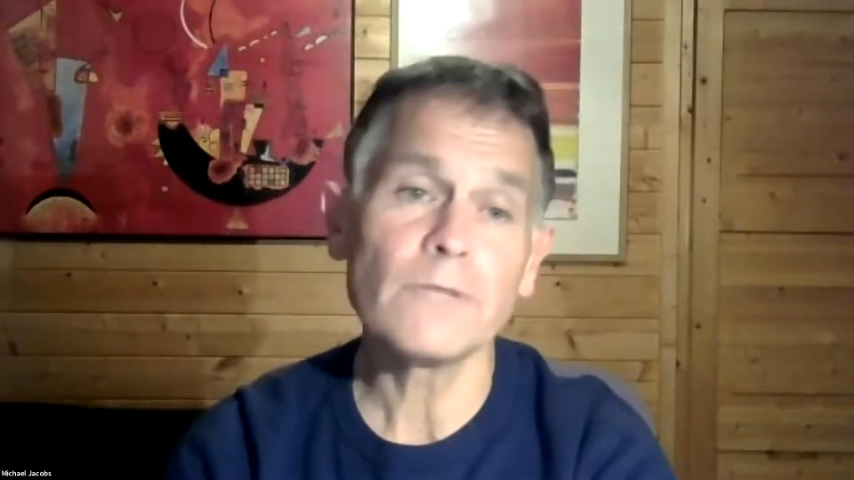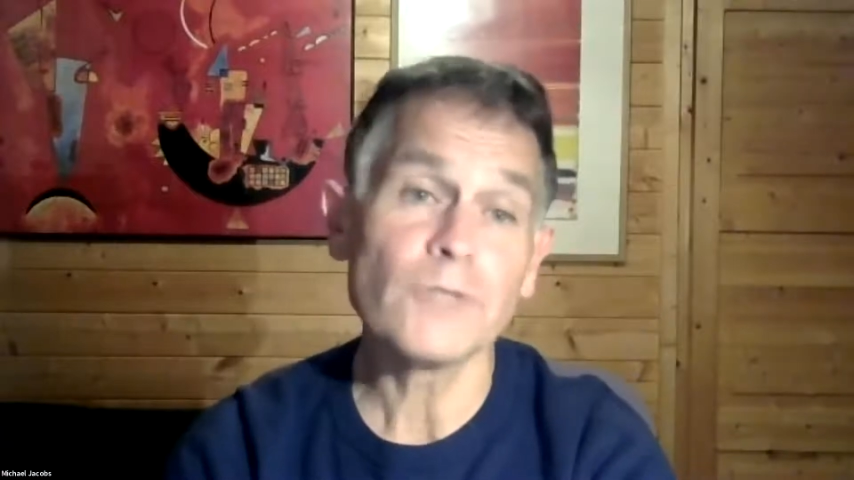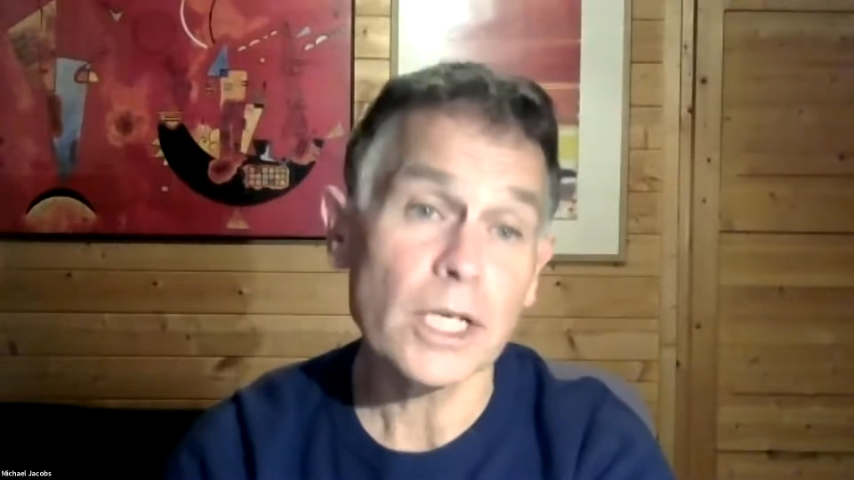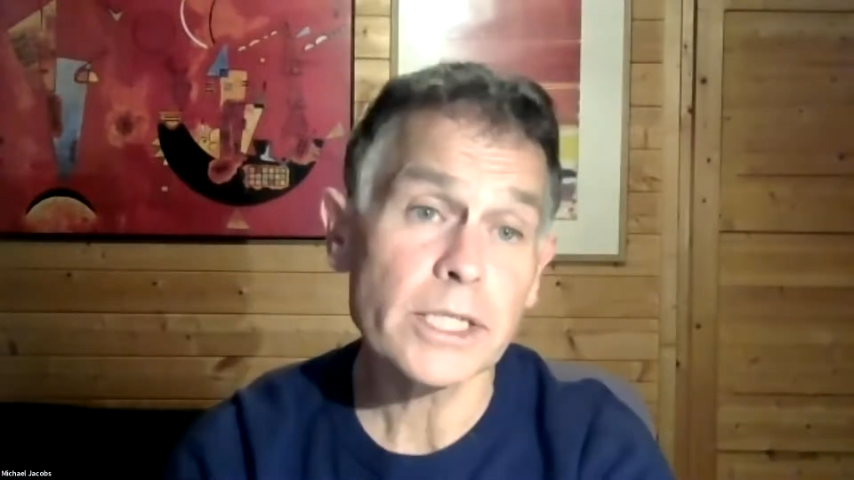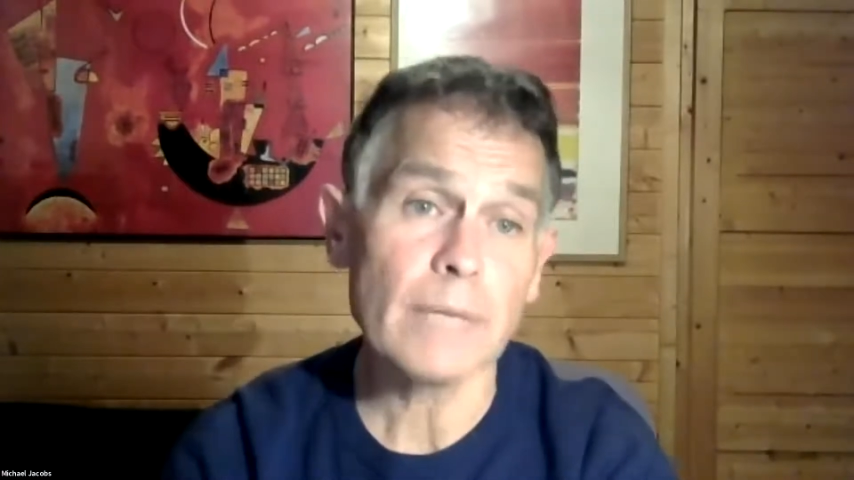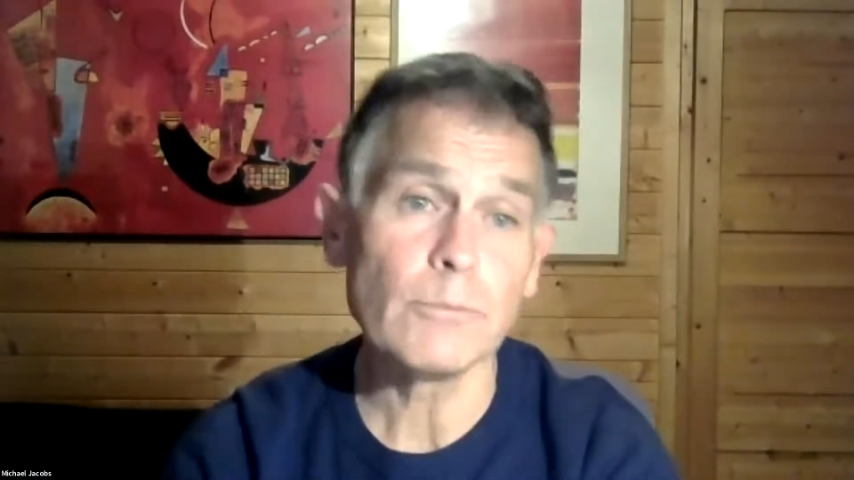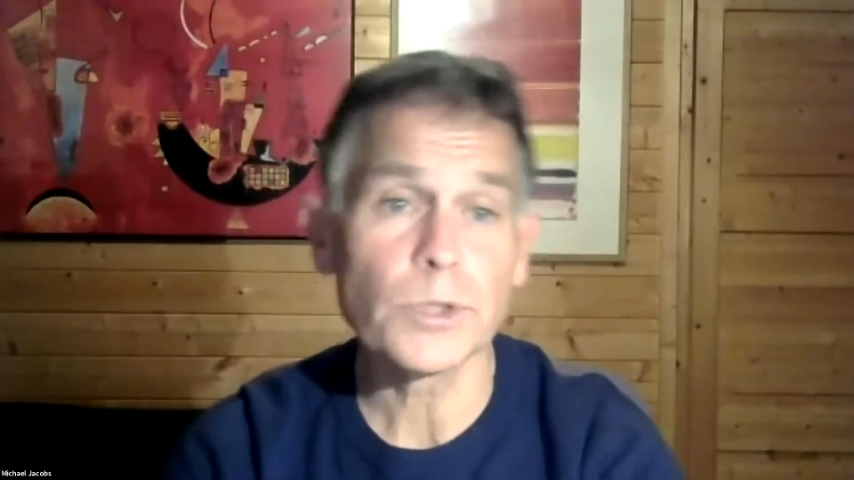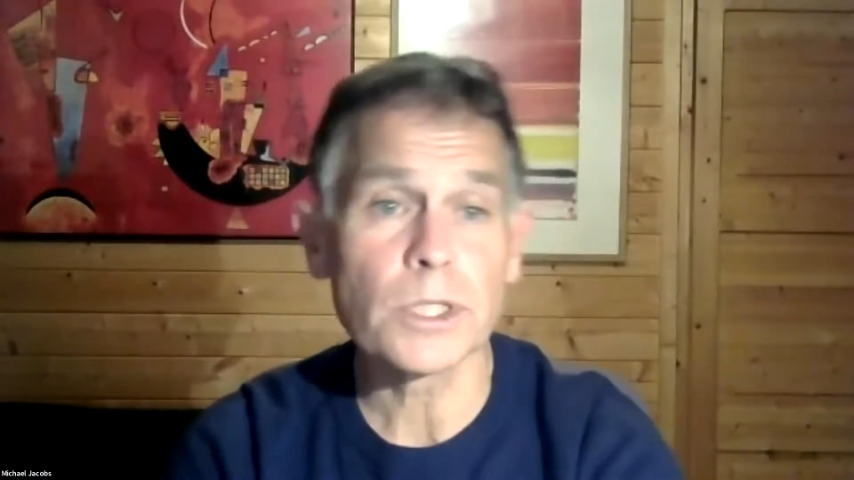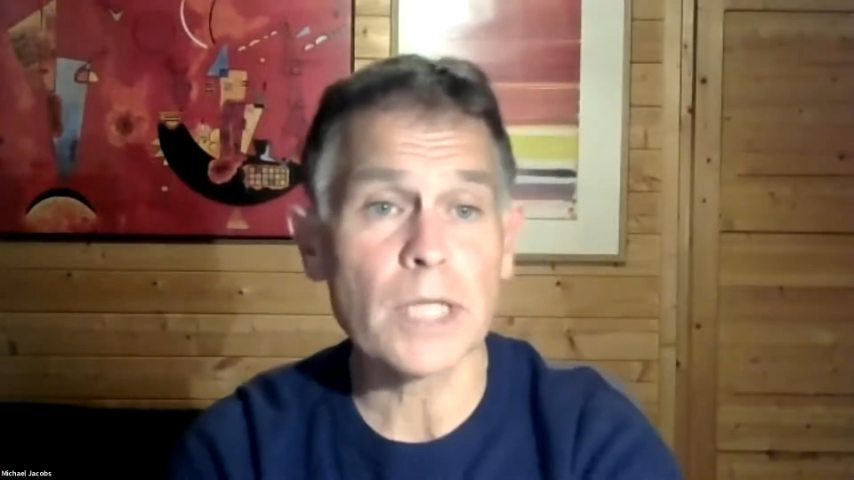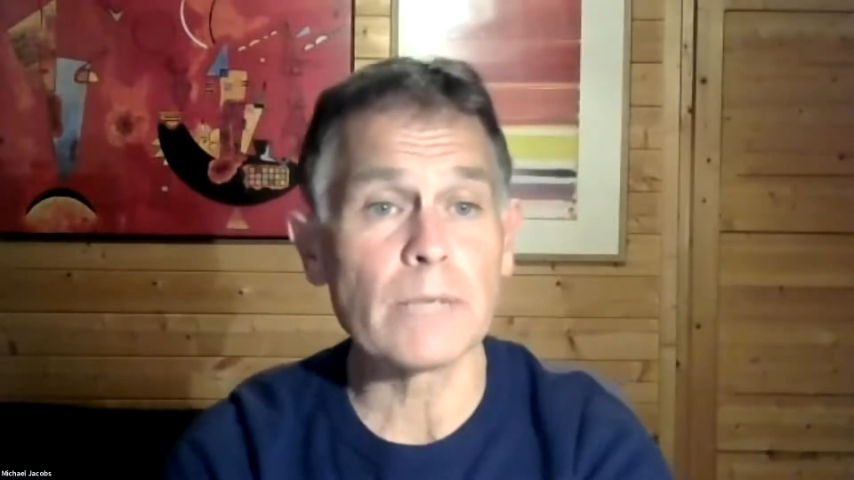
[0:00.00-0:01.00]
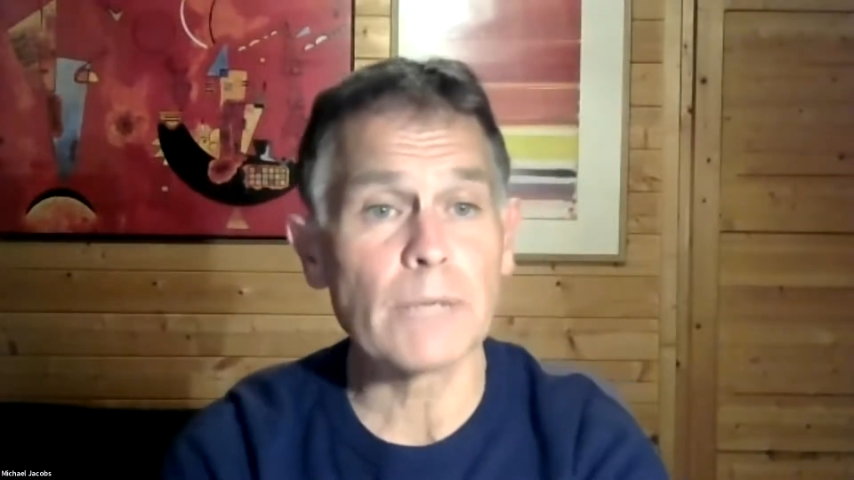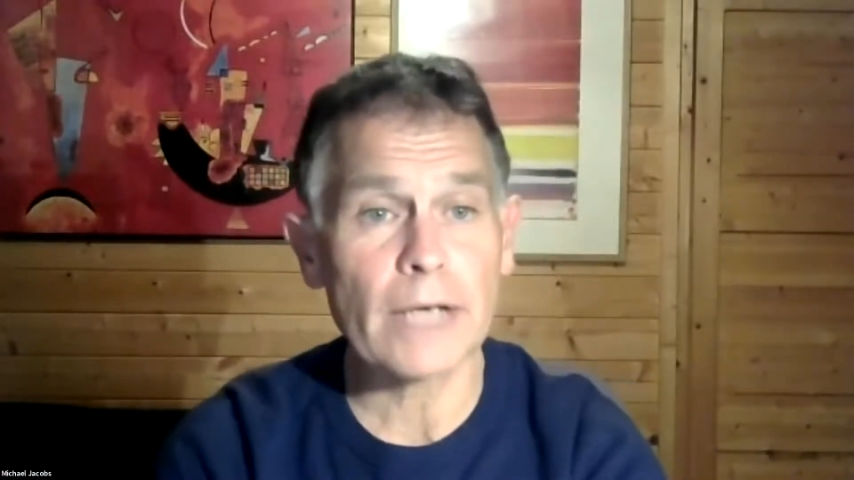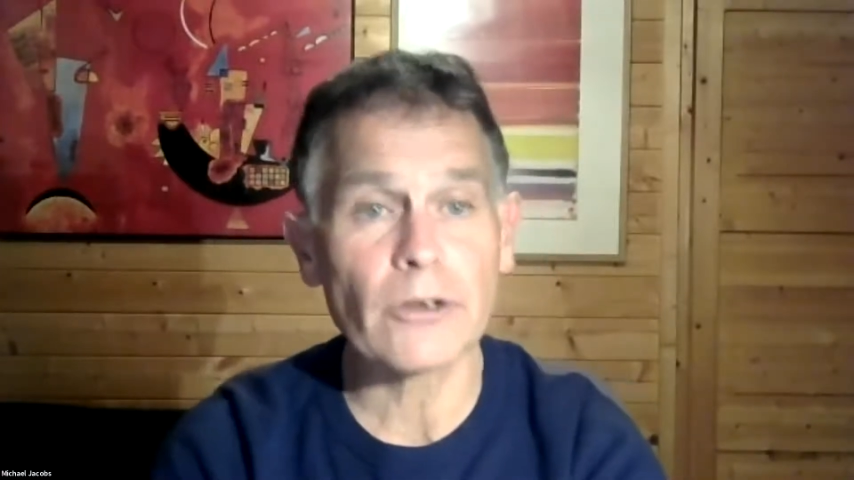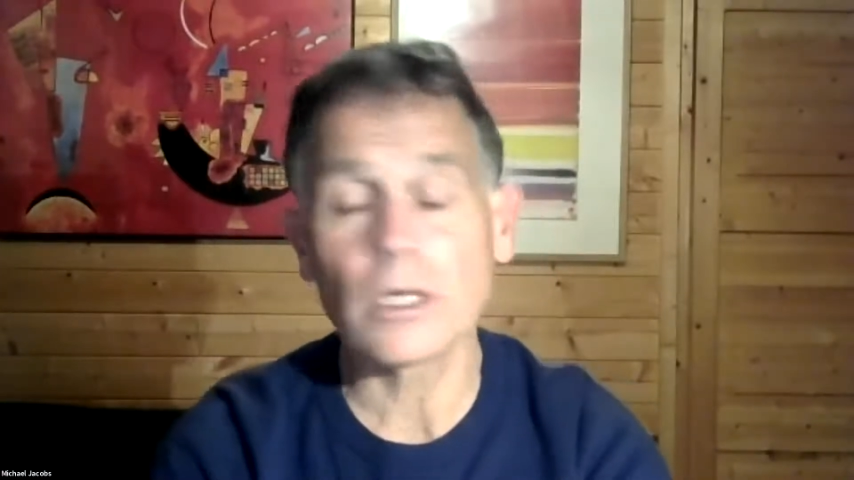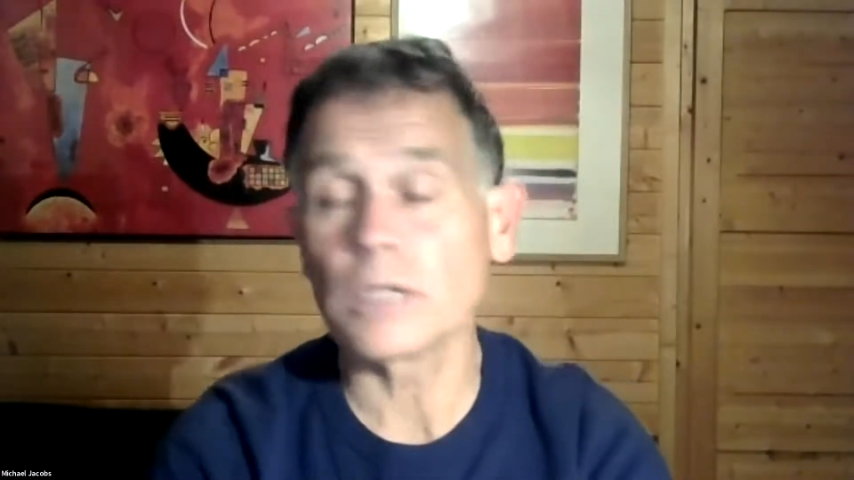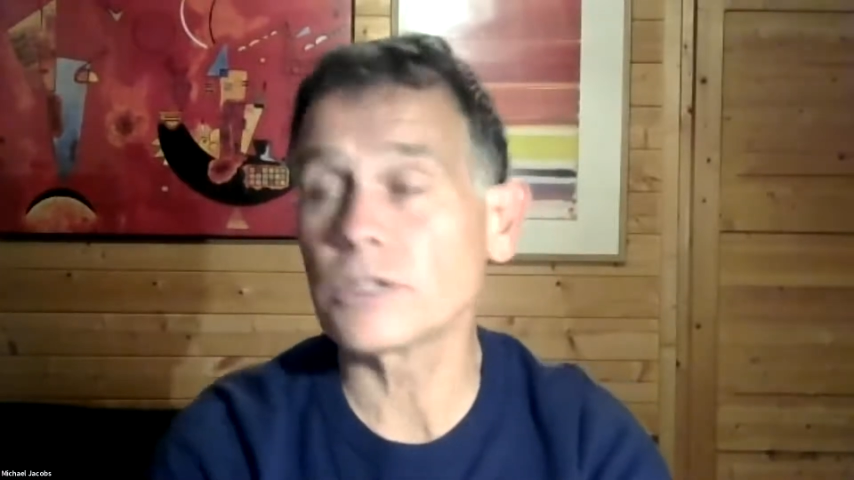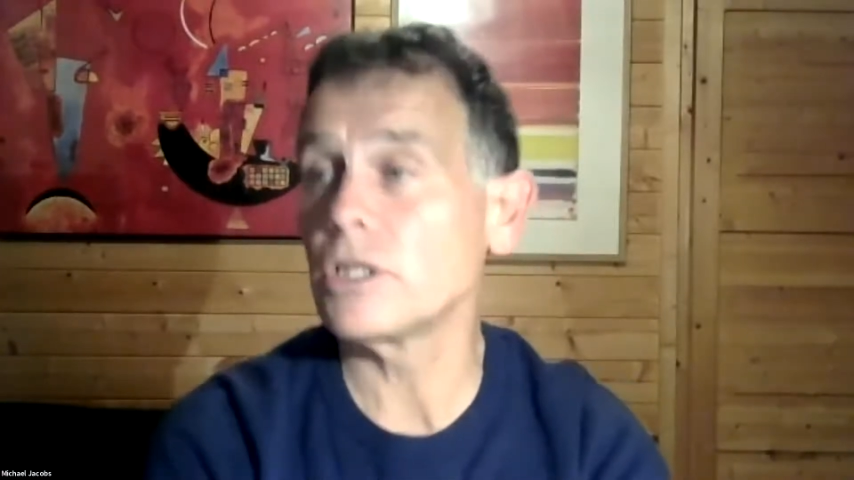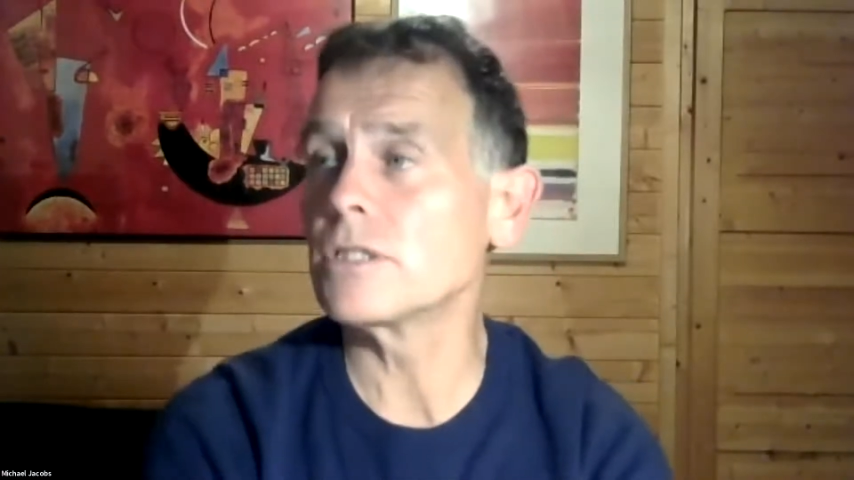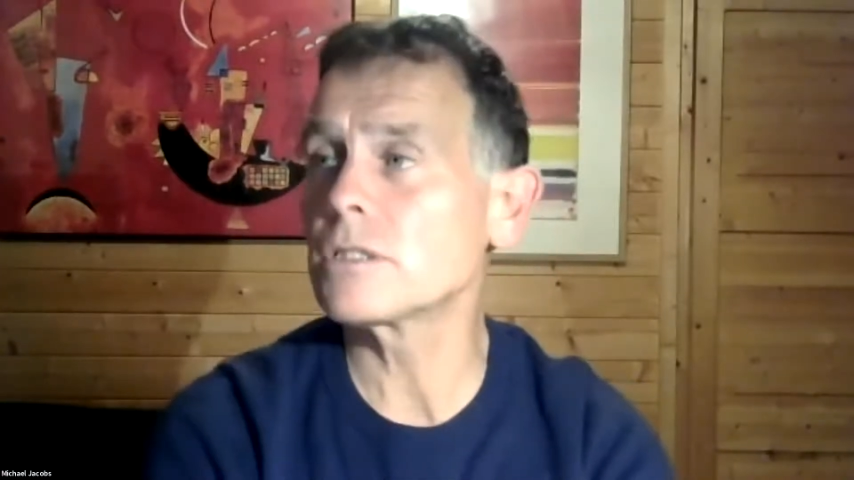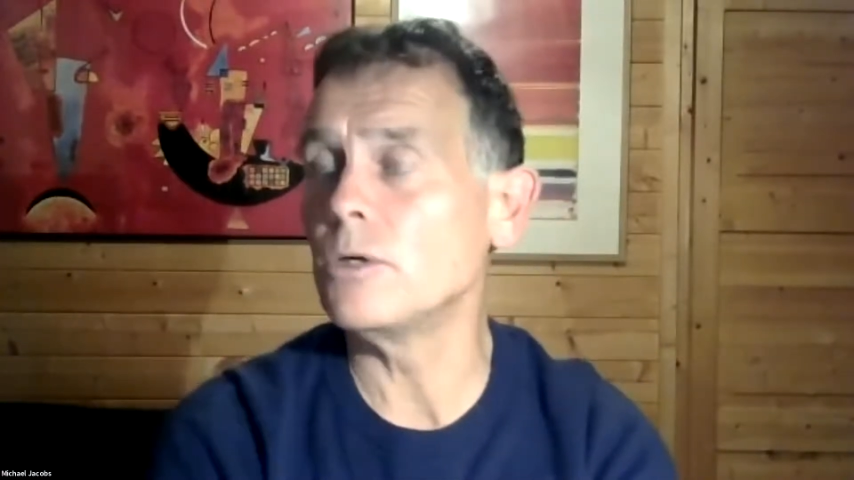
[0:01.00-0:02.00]
of trying to get more sustainable agriculture
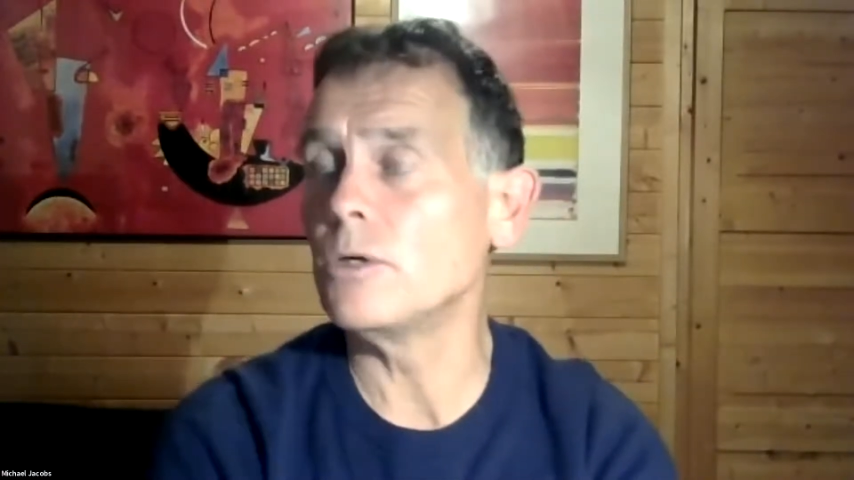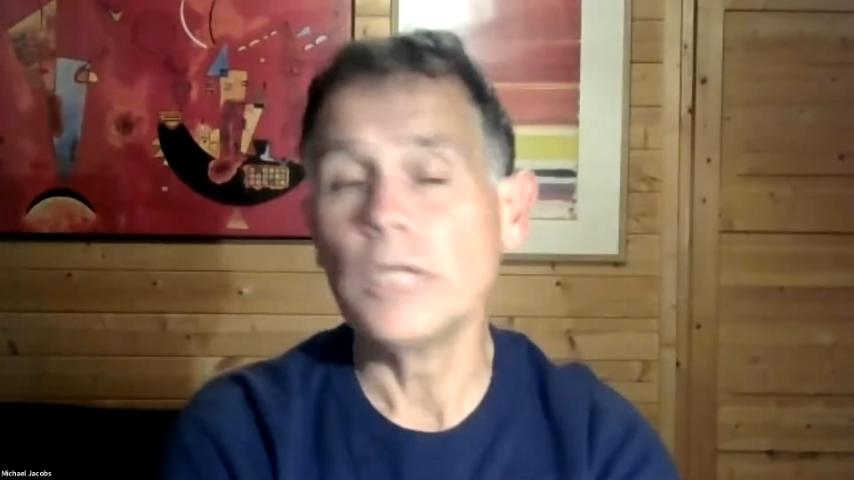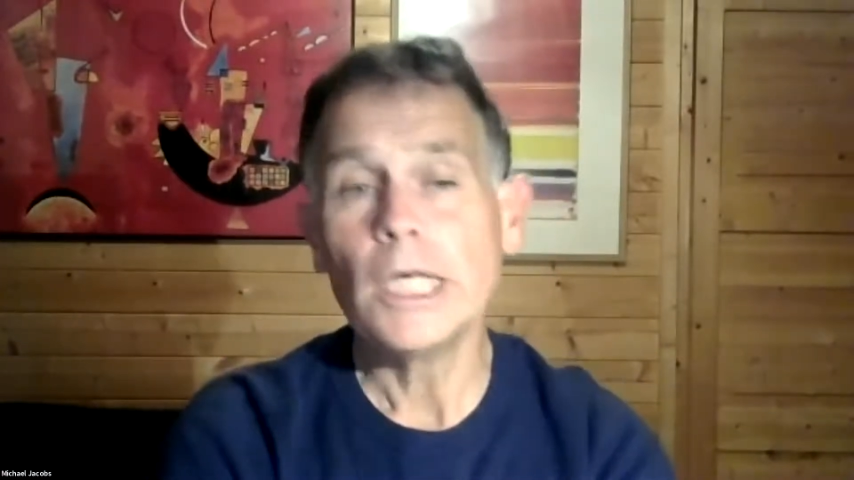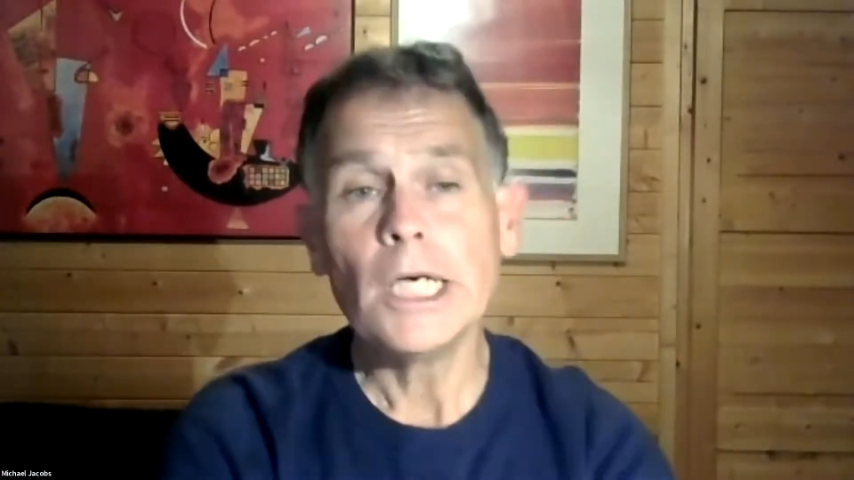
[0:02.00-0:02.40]
and so on.